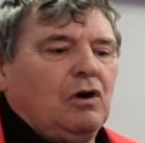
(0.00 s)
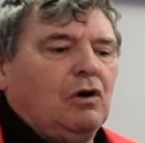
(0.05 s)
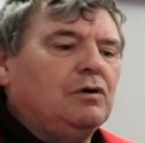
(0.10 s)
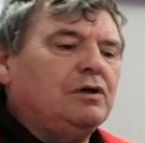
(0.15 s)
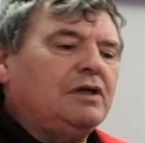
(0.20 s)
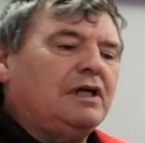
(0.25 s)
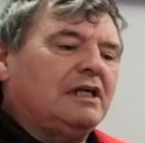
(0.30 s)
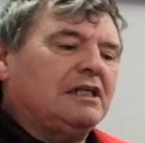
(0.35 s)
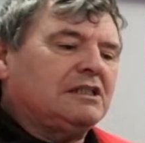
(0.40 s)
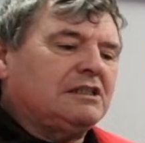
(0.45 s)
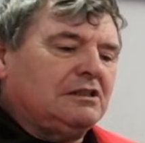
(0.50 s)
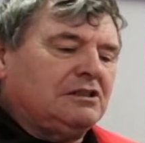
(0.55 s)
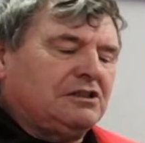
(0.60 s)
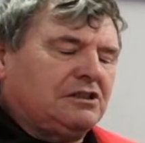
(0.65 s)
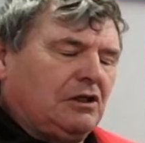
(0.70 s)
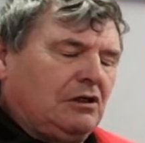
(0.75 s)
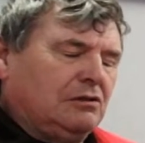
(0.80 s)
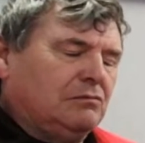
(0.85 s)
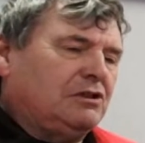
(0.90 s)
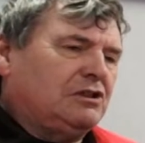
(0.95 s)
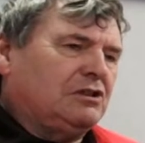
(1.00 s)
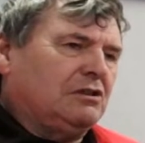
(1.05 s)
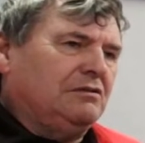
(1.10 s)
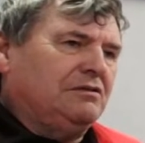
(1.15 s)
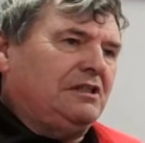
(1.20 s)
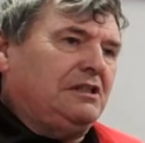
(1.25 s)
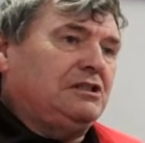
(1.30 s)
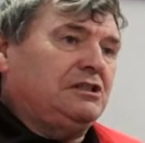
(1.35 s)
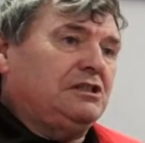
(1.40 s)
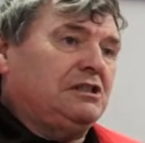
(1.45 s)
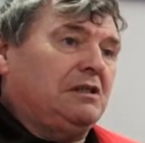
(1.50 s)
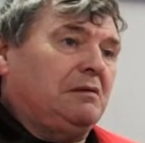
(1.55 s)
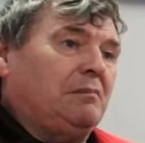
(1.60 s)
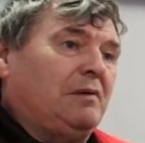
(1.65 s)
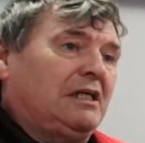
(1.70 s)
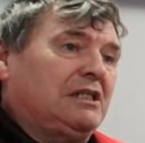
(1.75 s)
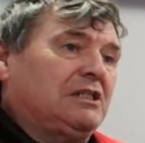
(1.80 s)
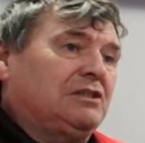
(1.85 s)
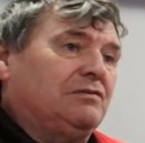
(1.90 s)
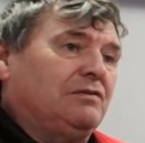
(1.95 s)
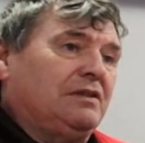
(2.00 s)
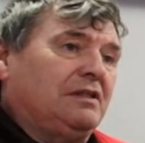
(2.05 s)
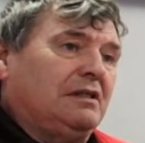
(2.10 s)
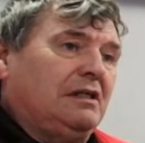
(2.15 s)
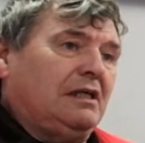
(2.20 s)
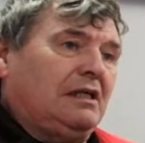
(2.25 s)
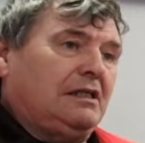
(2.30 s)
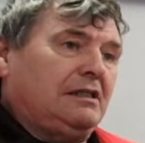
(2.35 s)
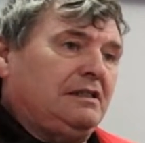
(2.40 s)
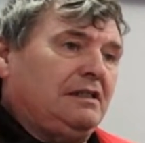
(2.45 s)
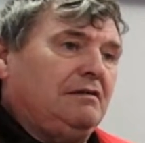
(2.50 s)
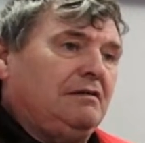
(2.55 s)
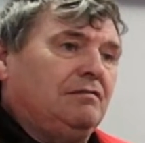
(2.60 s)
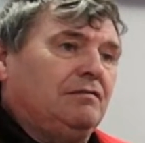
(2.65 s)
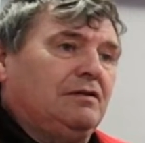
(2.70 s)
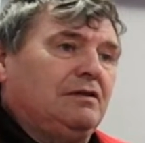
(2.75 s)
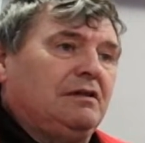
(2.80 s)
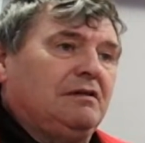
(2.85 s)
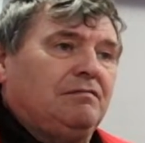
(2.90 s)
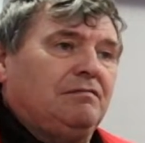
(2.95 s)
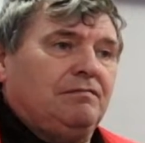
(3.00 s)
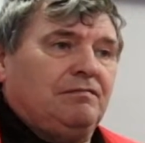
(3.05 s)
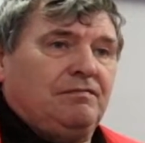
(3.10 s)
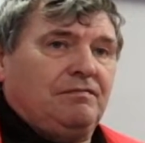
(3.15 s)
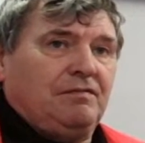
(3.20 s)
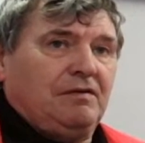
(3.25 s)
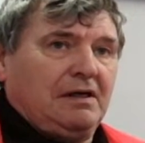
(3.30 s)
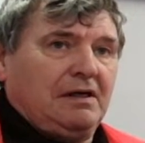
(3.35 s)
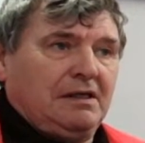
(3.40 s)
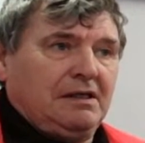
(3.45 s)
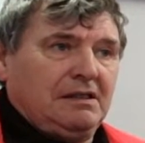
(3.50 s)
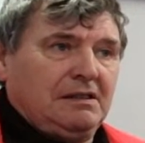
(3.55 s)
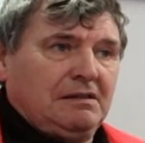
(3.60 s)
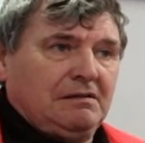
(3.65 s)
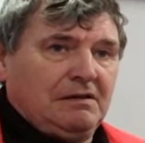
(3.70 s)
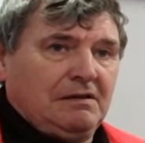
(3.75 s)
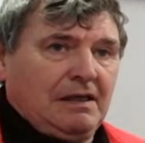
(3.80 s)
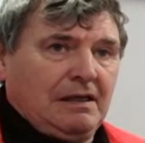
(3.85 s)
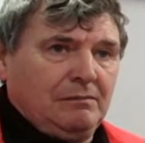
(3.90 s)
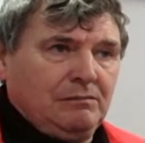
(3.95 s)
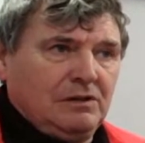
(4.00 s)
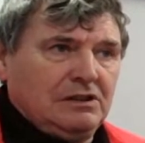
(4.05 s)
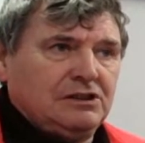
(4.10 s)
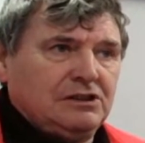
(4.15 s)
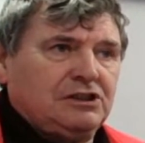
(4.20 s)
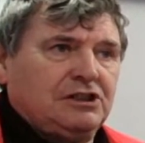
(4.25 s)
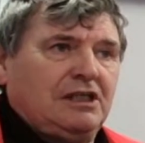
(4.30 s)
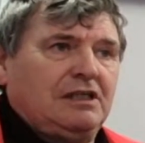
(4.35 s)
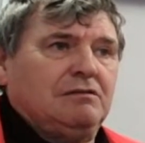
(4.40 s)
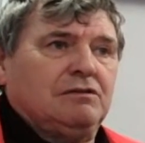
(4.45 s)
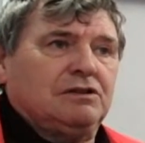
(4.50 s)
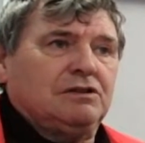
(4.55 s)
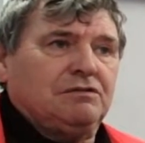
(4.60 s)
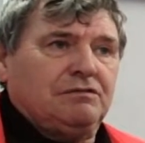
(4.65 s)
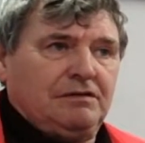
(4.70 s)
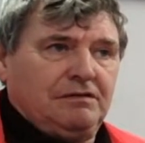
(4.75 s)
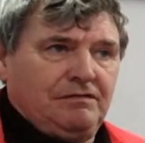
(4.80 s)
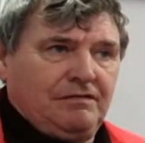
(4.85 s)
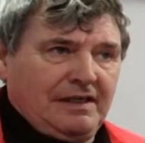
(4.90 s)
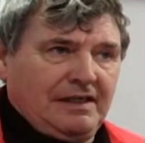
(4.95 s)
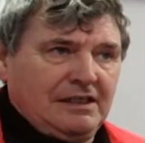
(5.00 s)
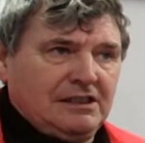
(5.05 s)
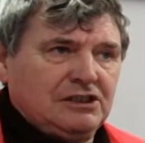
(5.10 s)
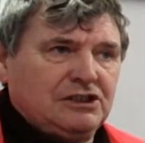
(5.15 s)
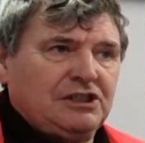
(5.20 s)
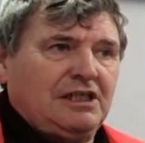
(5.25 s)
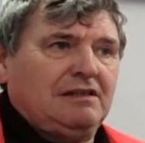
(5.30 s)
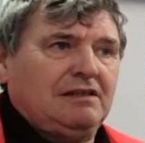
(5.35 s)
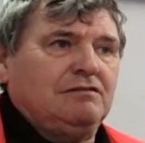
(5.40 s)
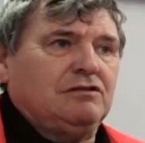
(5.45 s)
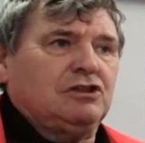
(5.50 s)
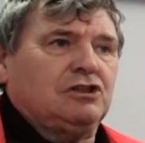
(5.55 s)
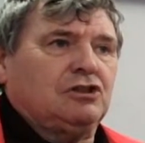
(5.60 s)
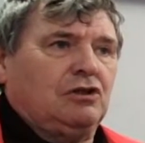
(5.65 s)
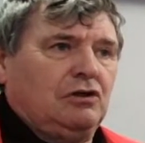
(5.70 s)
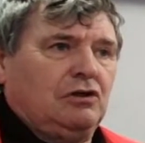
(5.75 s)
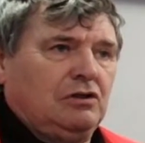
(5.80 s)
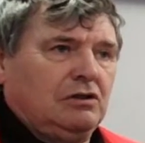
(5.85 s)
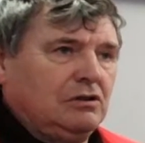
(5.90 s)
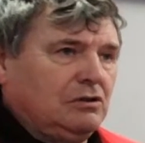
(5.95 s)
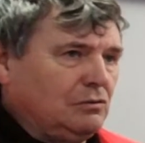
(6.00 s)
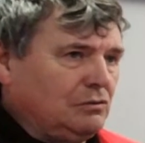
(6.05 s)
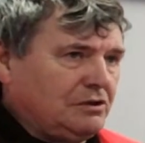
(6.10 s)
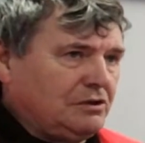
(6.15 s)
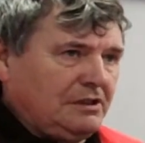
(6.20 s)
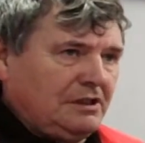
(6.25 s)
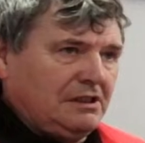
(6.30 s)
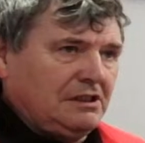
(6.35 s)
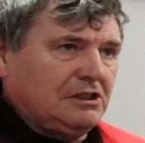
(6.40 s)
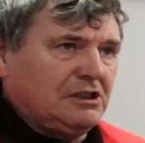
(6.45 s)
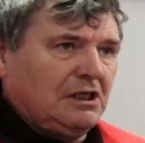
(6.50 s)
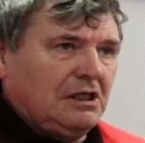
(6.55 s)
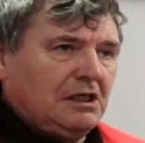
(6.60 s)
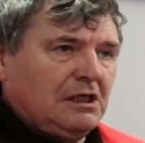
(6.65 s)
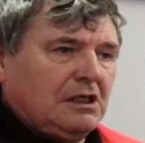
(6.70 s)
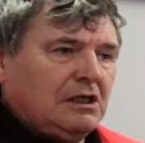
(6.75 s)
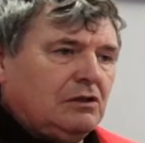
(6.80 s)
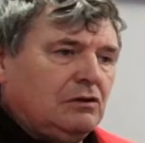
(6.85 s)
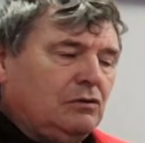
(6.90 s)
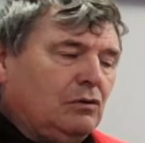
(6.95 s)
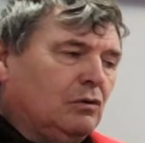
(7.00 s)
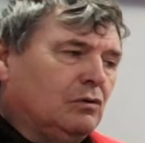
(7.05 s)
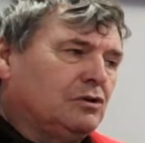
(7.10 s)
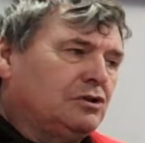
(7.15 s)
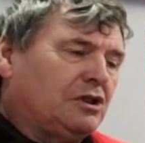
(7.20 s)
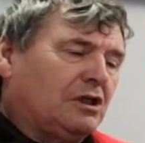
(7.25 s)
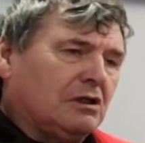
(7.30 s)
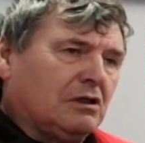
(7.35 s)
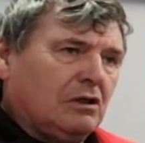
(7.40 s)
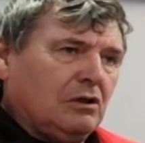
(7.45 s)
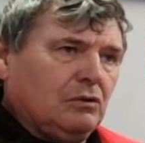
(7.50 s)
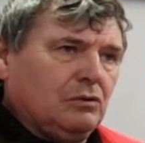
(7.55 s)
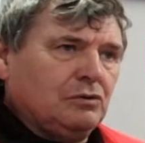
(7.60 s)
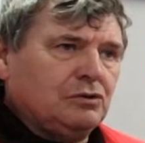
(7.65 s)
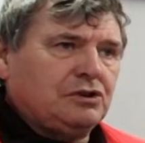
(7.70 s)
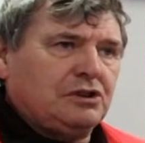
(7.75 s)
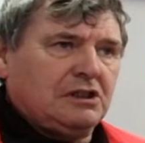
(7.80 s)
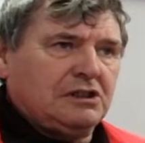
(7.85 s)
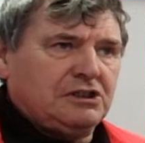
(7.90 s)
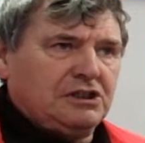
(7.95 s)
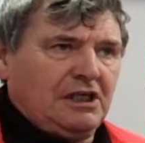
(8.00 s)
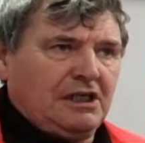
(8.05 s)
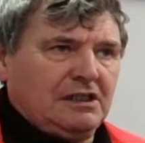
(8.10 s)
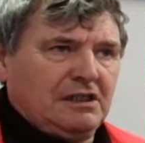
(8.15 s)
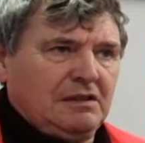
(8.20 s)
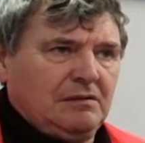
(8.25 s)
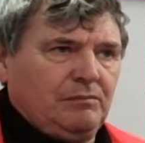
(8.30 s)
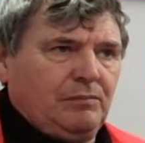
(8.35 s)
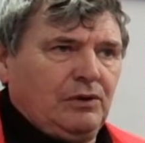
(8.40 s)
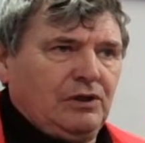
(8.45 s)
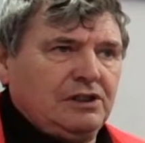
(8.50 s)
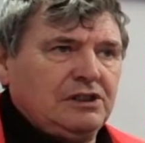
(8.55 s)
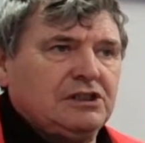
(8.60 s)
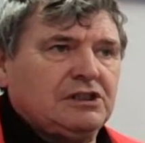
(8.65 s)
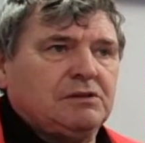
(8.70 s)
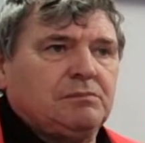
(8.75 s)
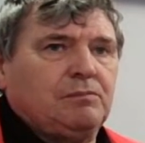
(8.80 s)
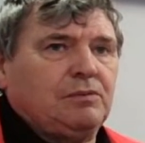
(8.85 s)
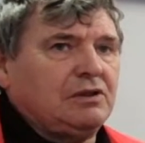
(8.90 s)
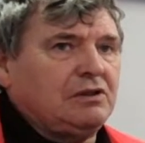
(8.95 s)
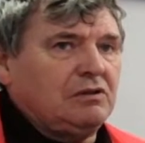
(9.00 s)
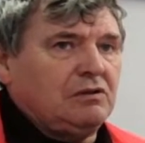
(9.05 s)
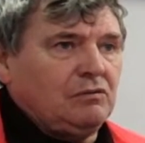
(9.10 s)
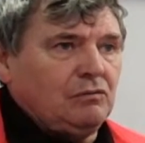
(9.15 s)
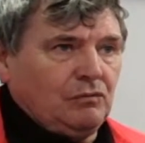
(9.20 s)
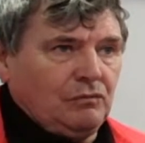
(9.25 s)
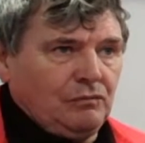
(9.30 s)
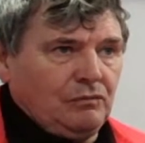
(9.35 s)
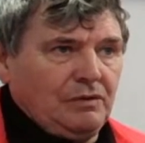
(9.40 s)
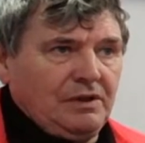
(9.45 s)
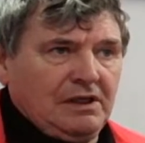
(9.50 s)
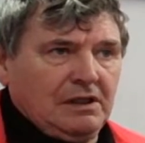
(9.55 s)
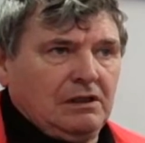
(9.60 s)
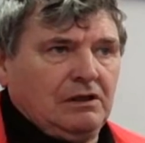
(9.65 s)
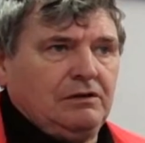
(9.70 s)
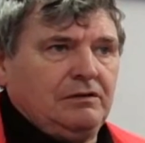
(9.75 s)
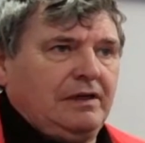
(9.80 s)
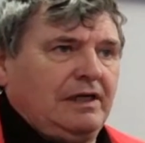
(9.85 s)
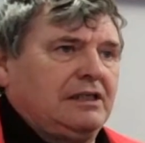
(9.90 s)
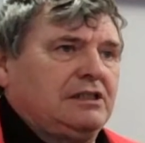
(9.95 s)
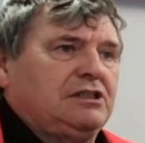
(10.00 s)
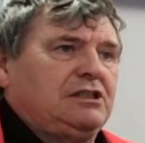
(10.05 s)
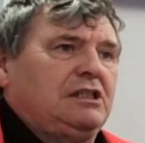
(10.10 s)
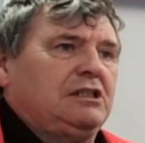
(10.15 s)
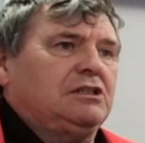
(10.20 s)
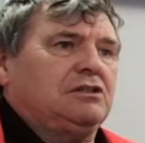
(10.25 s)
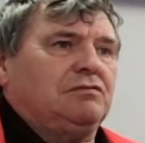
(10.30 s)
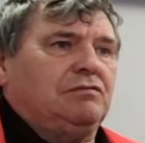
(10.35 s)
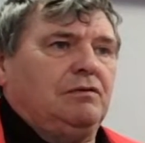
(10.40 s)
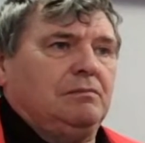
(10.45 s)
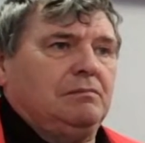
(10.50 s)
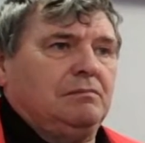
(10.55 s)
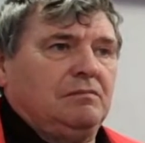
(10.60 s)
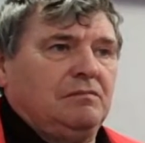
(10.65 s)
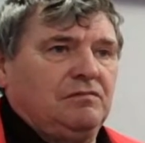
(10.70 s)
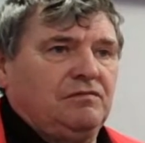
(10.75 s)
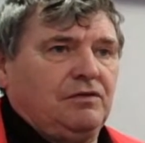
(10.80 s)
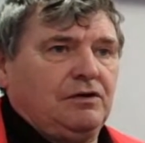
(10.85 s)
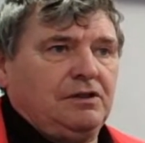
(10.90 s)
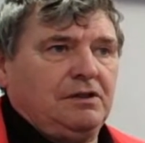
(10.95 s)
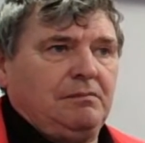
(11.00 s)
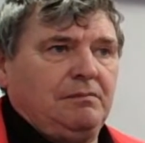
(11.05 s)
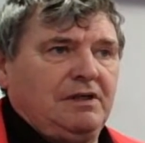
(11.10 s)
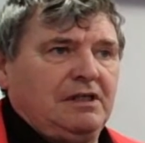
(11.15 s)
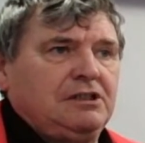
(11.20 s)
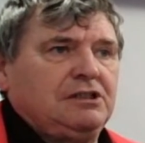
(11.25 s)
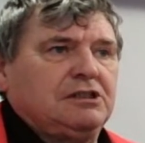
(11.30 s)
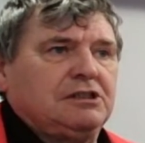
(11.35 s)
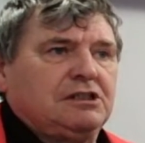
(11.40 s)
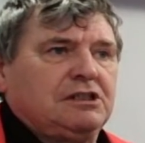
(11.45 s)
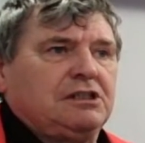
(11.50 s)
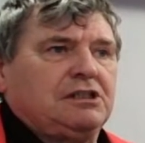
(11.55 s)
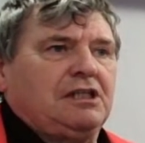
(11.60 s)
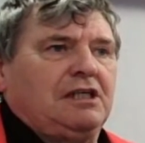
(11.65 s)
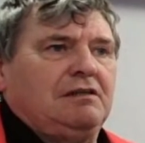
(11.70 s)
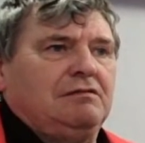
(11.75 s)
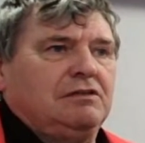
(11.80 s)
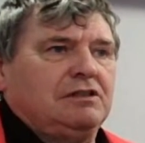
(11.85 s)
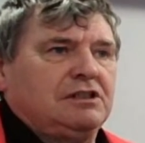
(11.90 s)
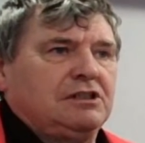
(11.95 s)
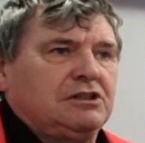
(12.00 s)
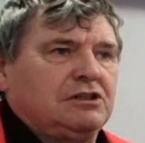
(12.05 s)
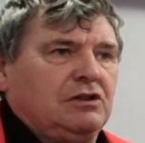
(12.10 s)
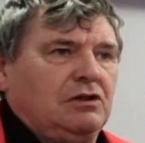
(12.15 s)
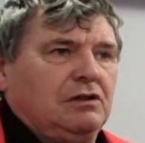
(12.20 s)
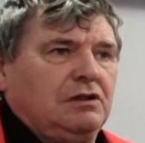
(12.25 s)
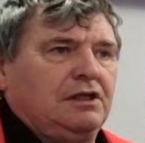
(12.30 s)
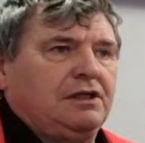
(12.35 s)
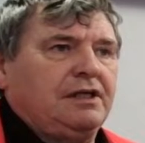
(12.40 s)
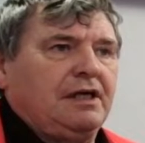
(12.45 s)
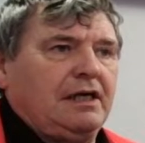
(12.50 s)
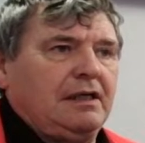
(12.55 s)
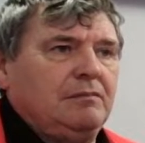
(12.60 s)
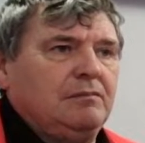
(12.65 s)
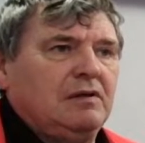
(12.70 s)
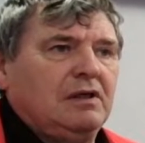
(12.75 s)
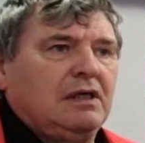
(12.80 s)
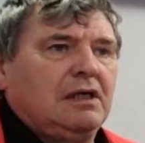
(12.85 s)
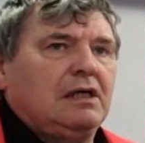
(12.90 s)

Oh yes, there's always contingency plans for the Gardaí, for the ambulance service, for fire services, all those things. Roads are closed at certain points, but we allow access for the emergency services all the time.